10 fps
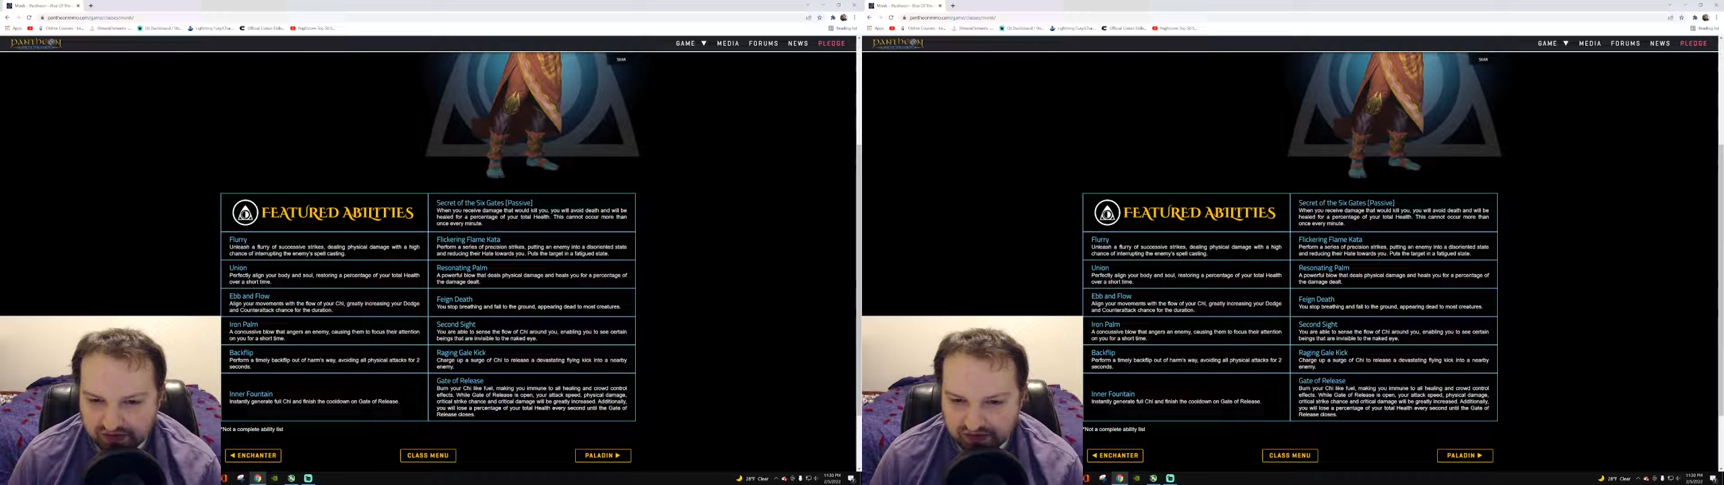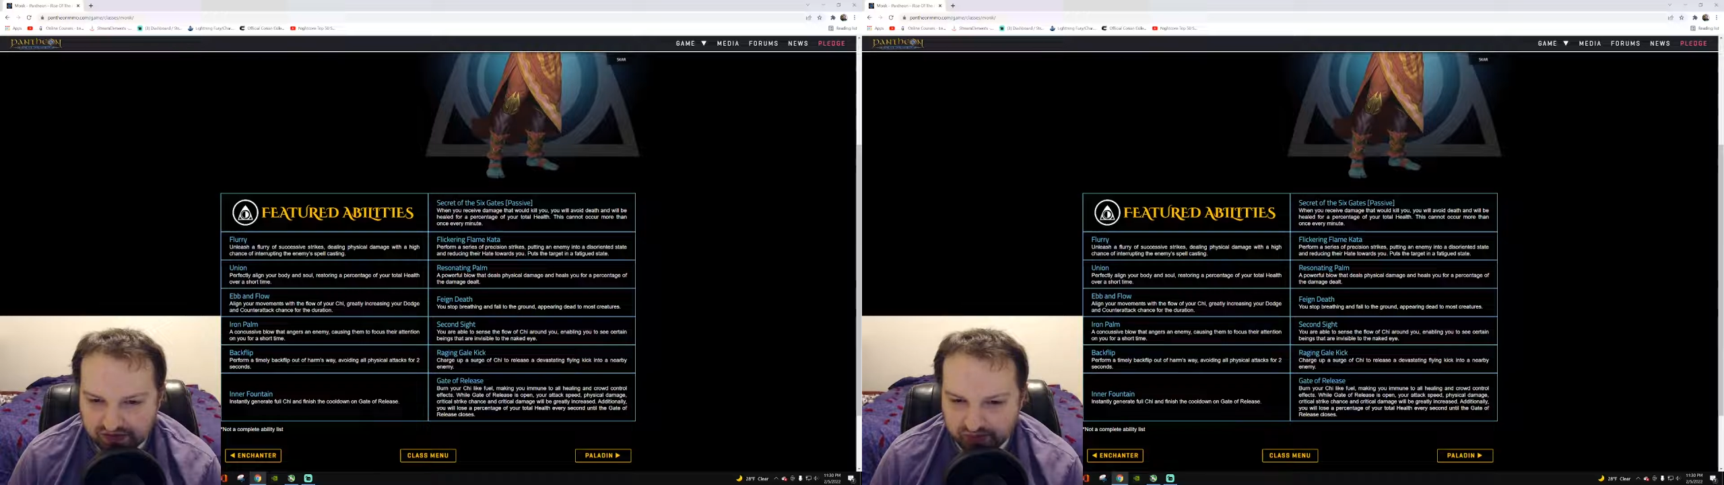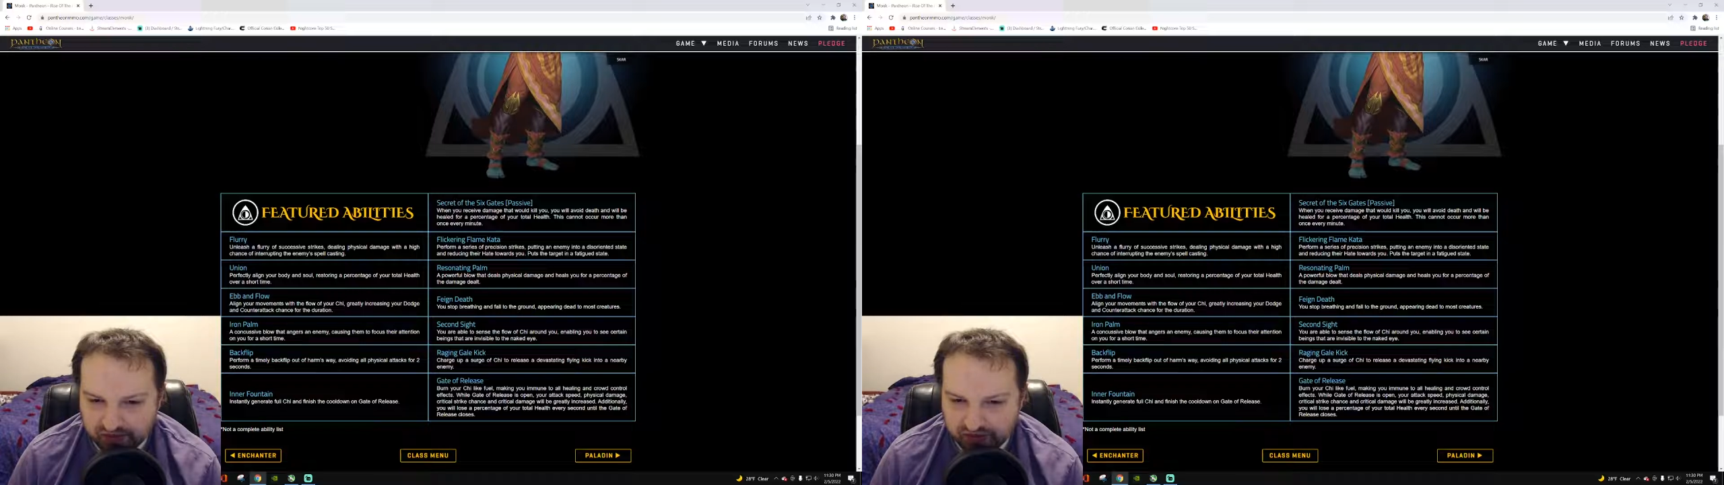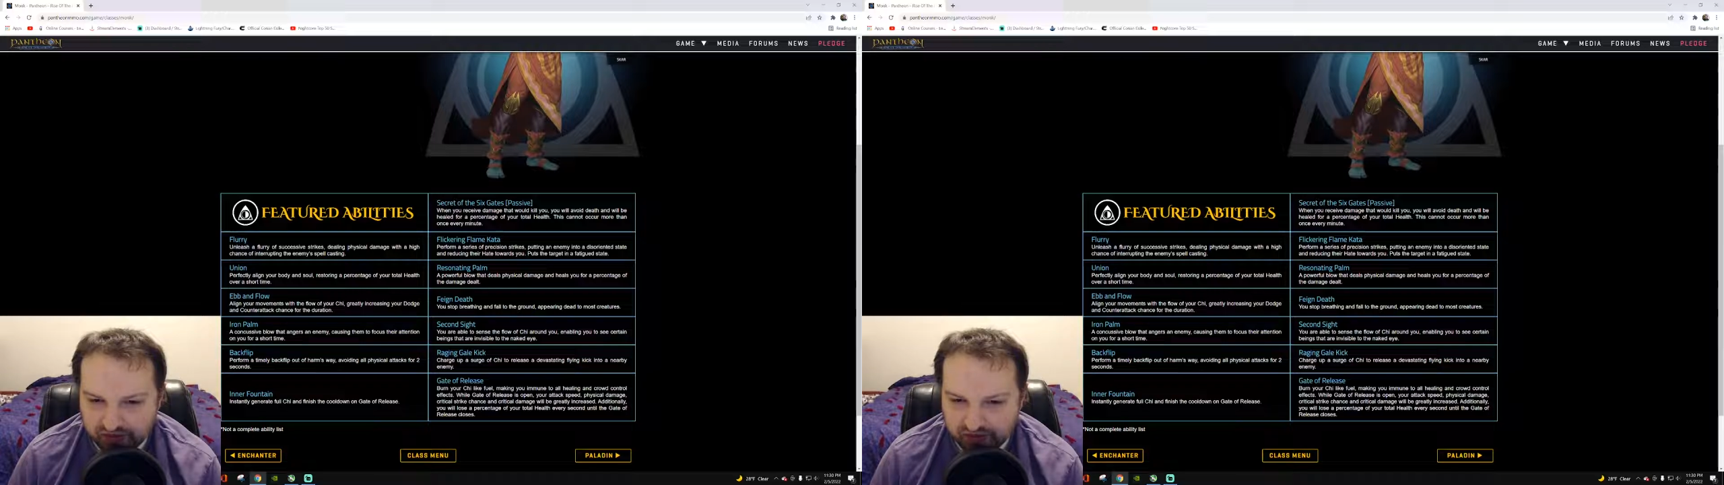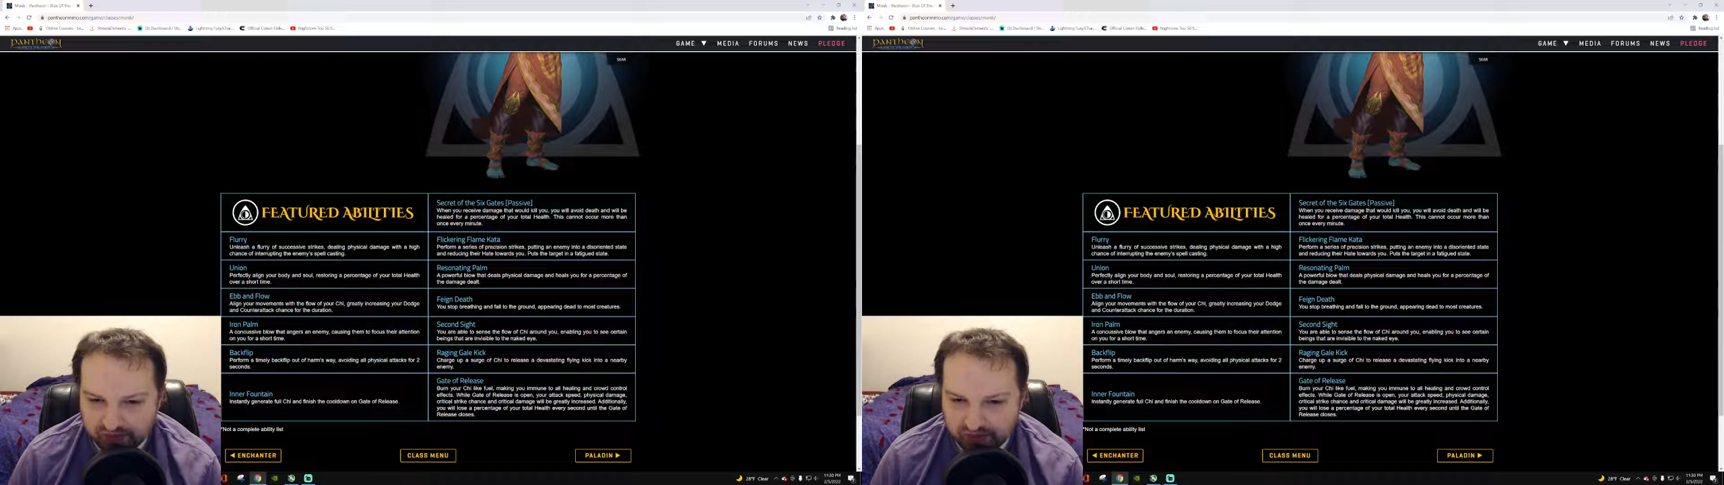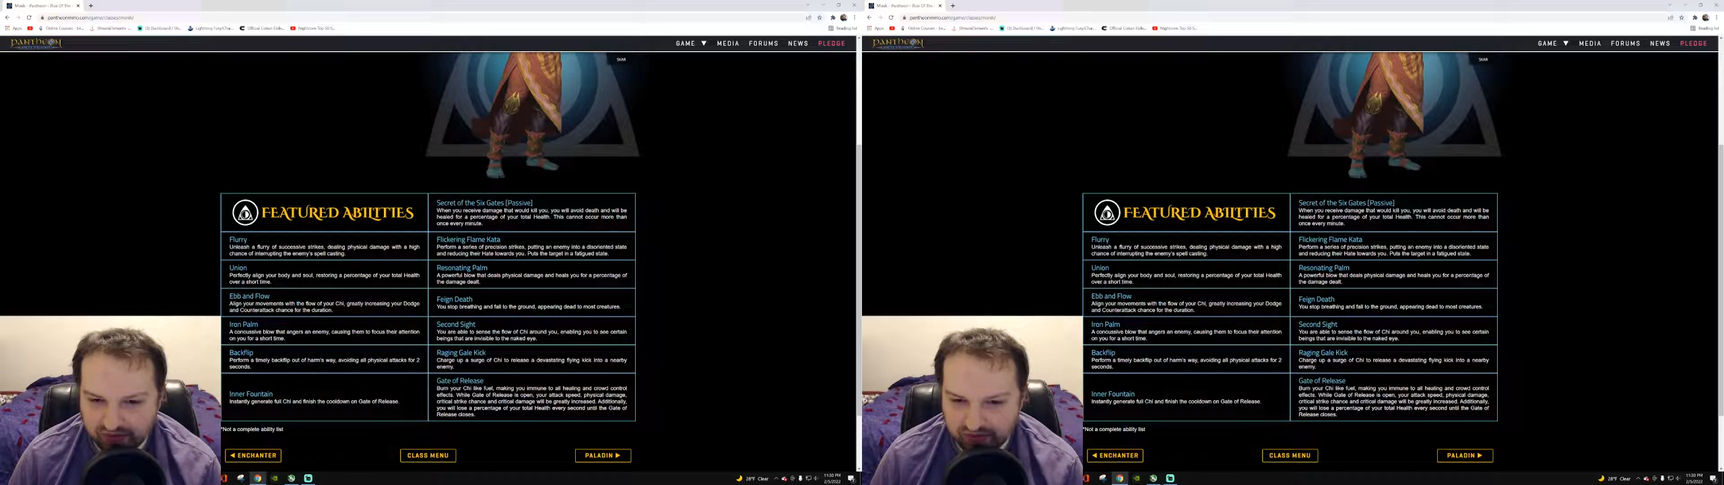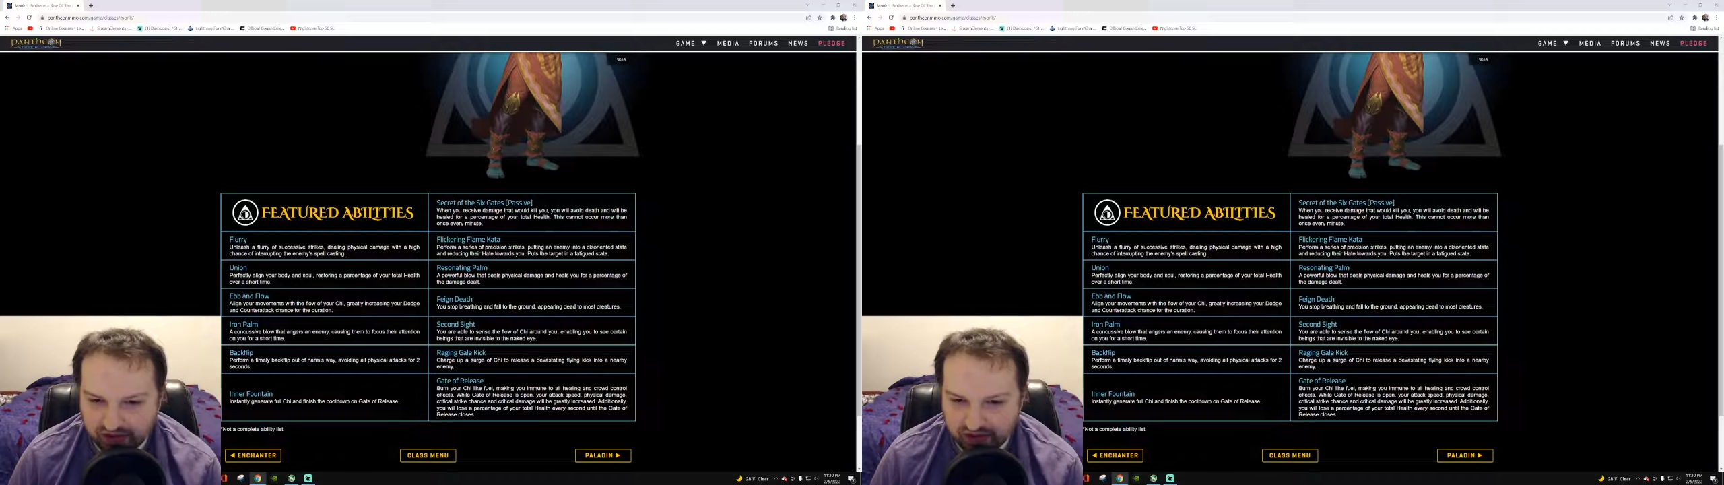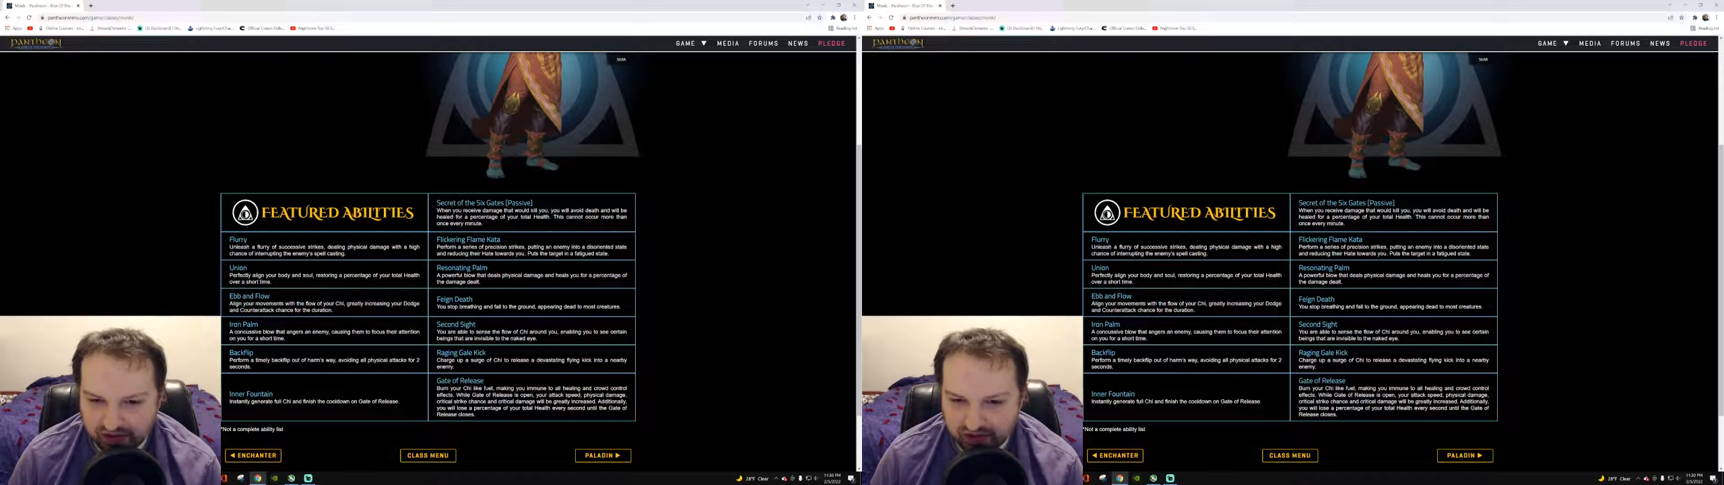perform
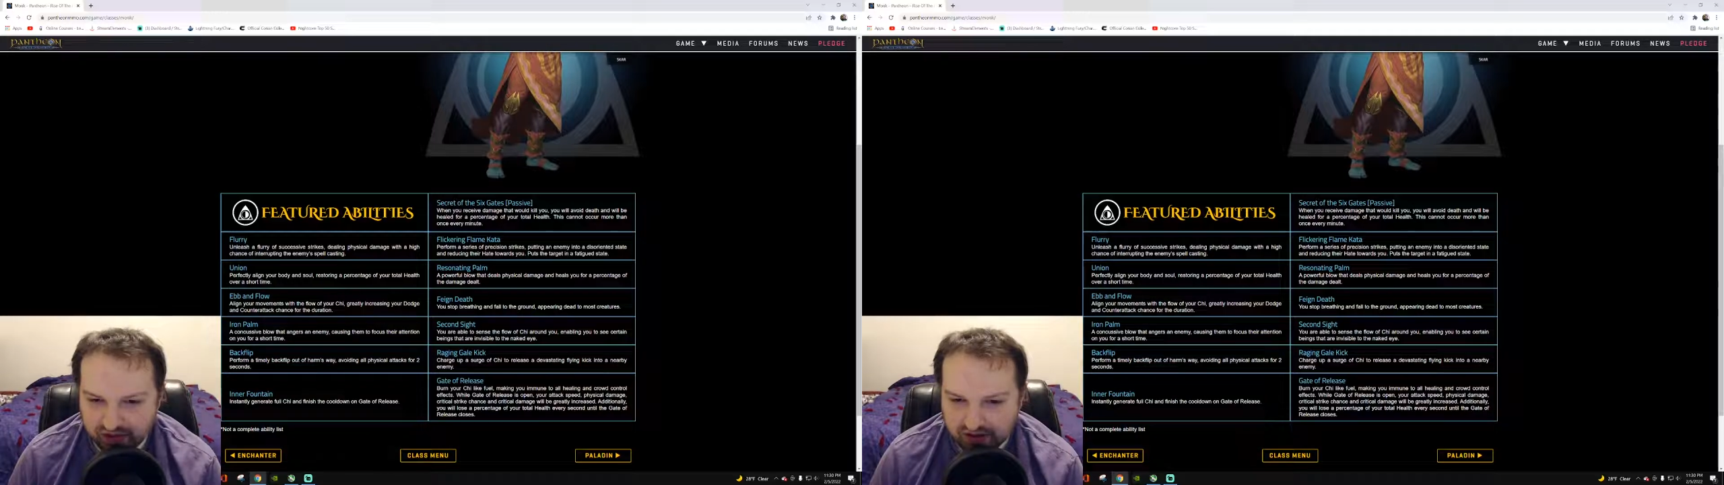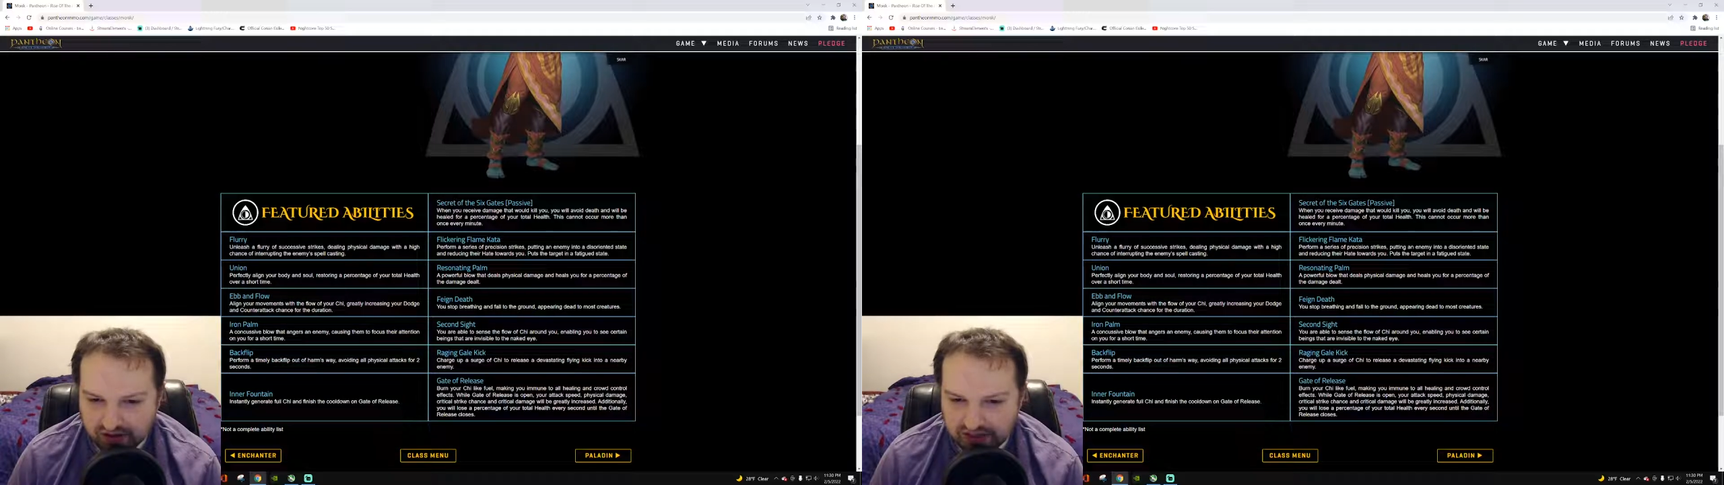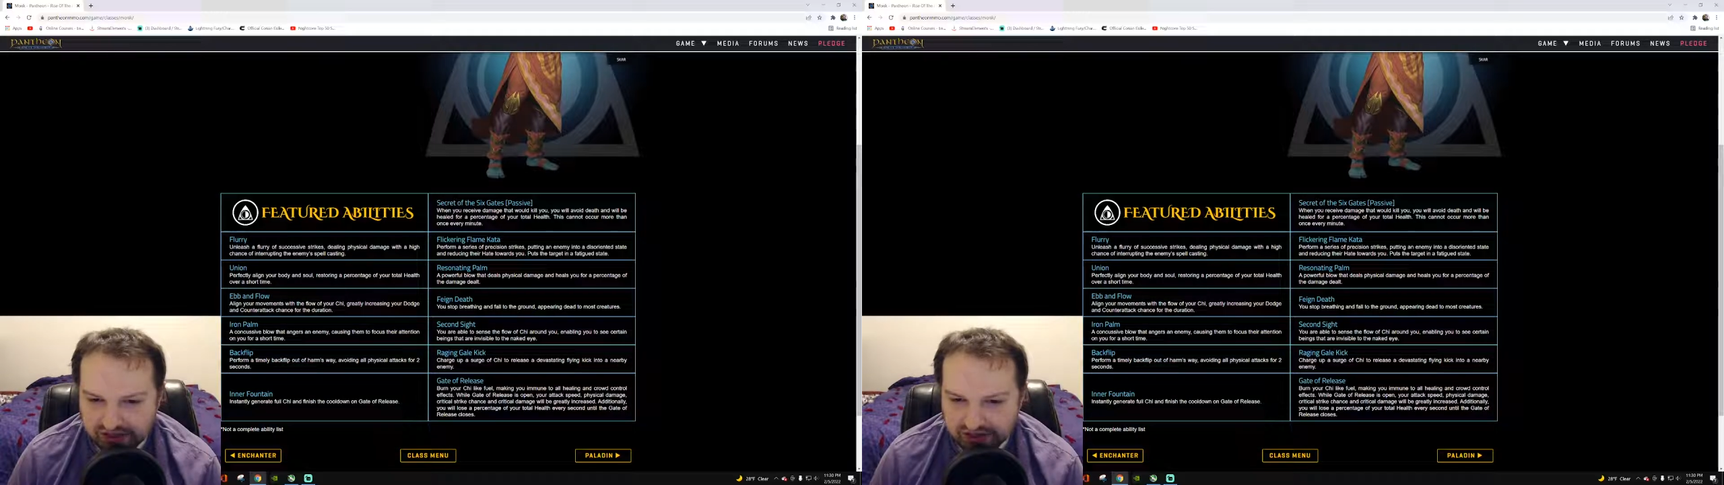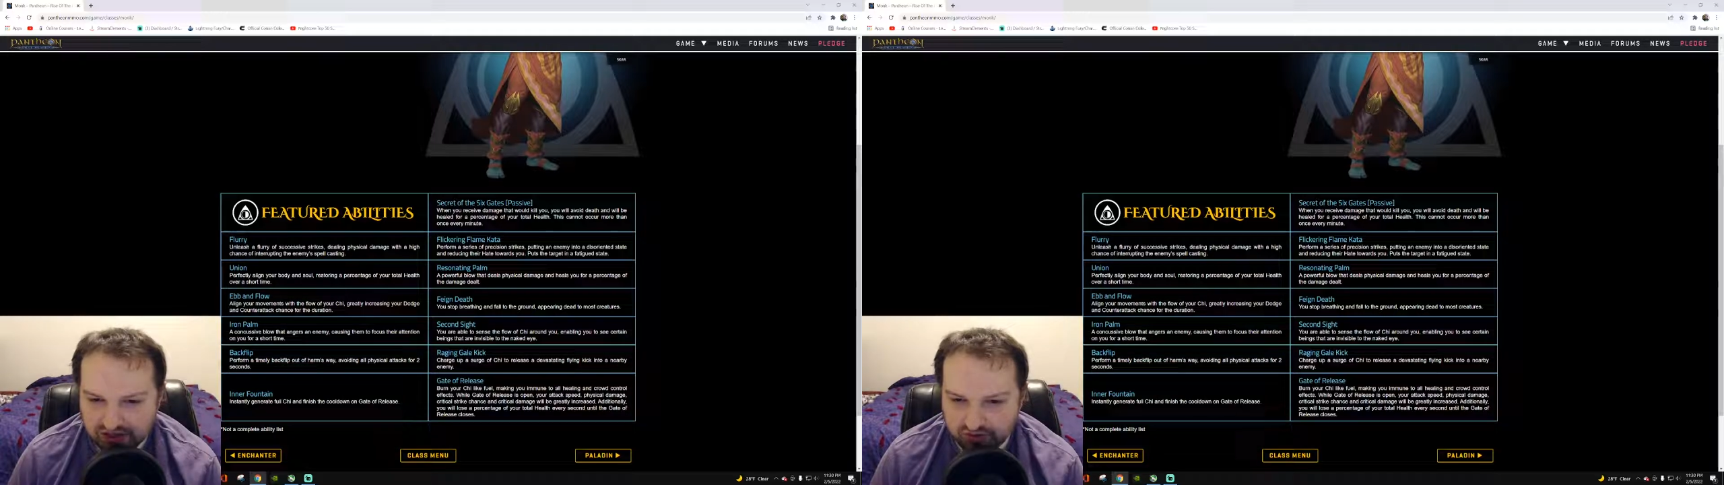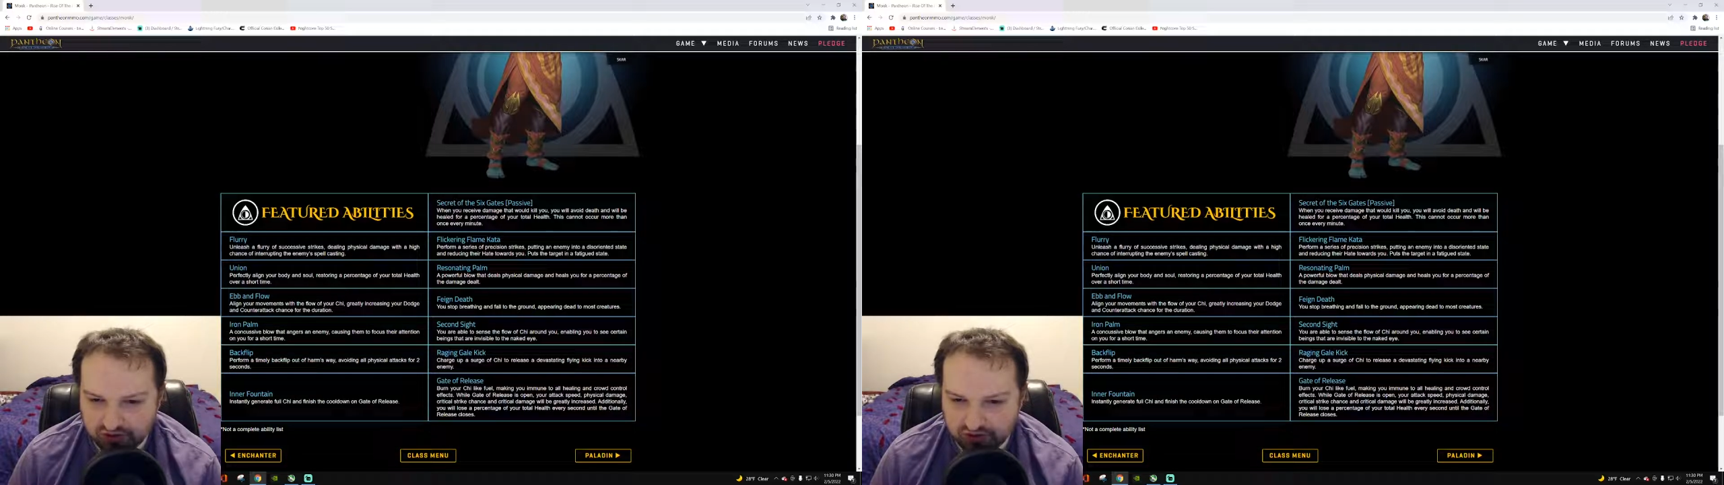a series of